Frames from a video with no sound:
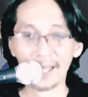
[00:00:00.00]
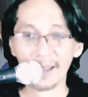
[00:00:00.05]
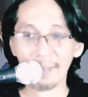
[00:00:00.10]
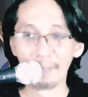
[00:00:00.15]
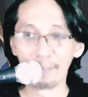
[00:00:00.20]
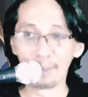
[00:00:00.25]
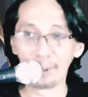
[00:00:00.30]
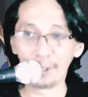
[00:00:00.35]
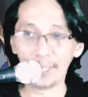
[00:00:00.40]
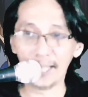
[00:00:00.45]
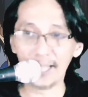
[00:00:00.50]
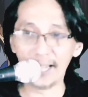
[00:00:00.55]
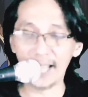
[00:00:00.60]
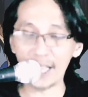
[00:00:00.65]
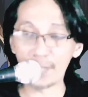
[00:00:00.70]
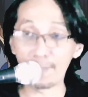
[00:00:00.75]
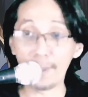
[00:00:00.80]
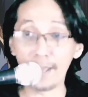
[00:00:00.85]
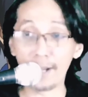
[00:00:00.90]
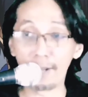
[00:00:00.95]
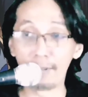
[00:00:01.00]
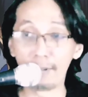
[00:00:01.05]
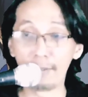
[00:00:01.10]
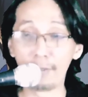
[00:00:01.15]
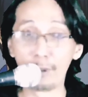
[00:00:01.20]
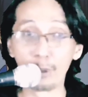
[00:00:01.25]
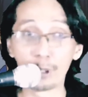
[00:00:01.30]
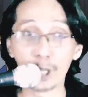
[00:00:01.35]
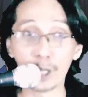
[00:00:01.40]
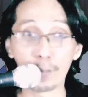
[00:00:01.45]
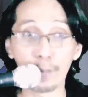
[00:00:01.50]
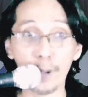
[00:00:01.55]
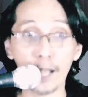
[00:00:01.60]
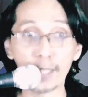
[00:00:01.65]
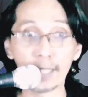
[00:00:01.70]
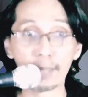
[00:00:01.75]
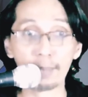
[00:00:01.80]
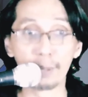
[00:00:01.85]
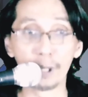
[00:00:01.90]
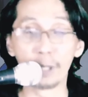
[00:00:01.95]
put in as many reviews as
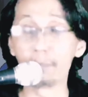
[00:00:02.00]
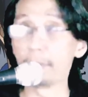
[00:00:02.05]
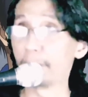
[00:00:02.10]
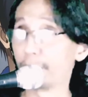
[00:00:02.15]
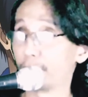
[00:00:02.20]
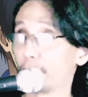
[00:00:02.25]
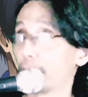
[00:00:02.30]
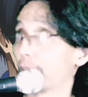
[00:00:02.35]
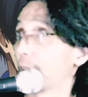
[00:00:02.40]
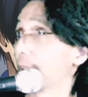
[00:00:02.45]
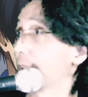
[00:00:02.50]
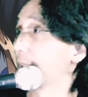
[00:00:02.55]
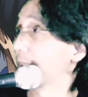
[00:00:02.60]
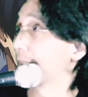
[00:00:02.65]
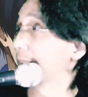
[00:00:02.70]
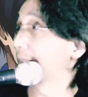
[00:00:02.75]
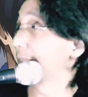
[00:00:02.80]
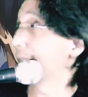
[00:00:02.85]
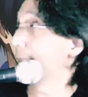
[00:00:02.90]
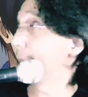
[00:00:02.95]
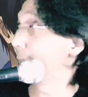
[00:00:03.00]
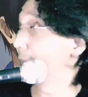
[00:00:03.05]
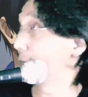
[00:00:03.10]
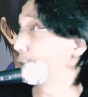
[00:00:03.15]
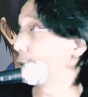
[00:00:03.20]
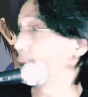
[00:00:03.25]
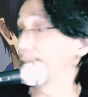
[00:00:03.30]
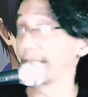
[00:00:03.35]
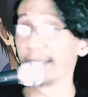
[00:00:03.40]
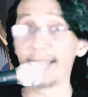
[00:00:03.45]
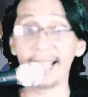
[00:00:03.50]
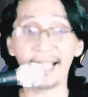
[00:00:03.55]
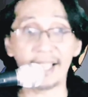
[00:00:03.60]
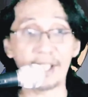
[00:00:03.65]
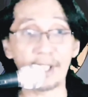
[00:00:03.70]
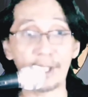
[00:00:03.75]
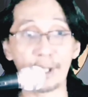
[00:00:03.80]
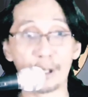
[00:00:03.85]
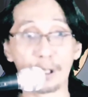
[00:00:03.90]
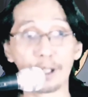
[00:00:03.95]
possible before the
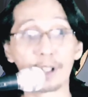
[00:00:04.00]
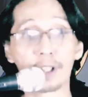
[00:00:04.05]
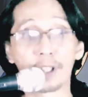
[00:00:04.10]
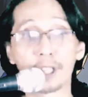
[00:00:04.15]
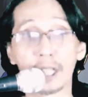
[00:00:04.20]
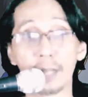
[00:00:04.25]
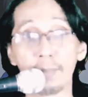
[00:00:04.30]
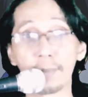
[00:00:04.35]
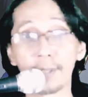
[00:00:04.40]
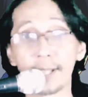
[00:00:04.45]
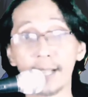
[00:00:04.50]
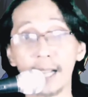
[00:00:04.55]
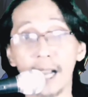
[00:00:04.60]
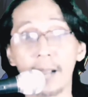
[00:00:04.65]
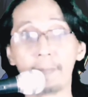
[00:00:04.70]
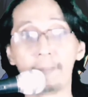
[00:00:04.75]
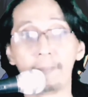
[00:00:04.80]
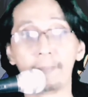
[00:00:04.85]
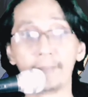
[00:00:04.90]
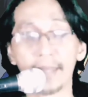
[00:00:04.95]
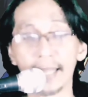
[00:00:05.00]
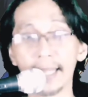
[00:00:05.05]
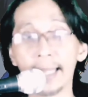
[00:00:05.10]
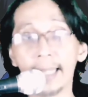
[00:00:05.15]
next surge comes up,